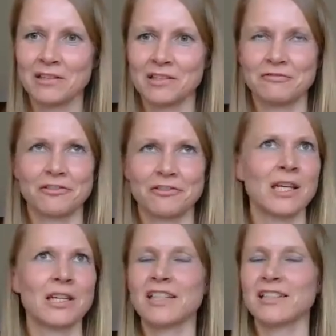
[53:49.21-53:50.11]
because for
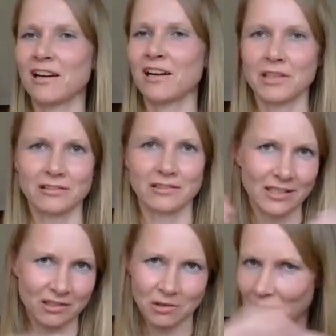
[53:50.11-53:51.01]
me right now, there
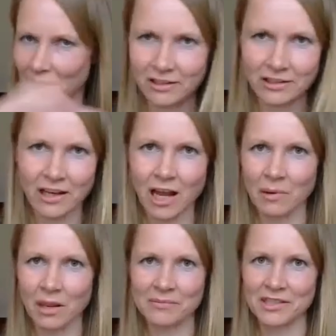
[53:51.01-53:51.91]
is no linear
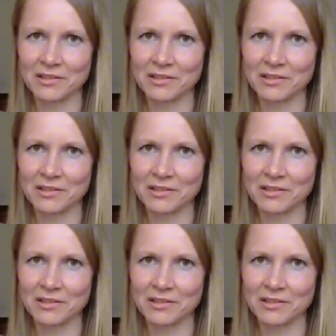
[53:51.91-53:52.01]
timeline.